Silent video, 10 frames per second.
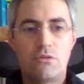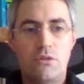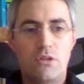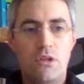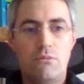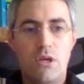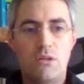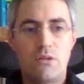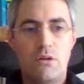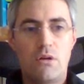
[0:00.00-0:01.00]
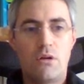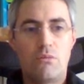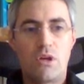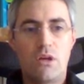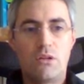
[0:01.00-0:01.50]
So it can be either
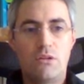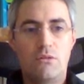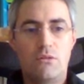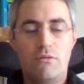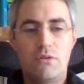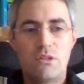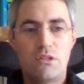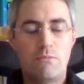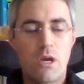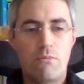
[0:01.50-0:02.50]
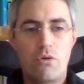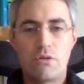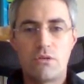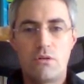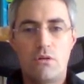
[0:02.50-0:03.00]
regarding the visits by
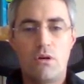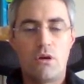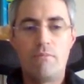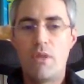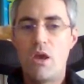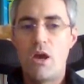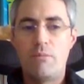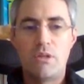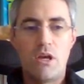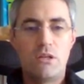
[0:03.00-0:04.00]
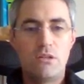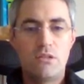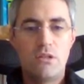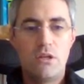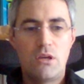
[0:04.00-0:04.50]
browser,
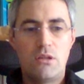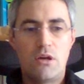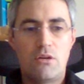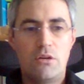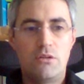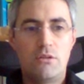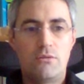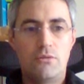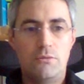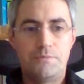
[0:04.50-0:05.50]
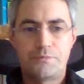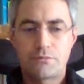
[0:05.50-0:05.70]
anything, and according to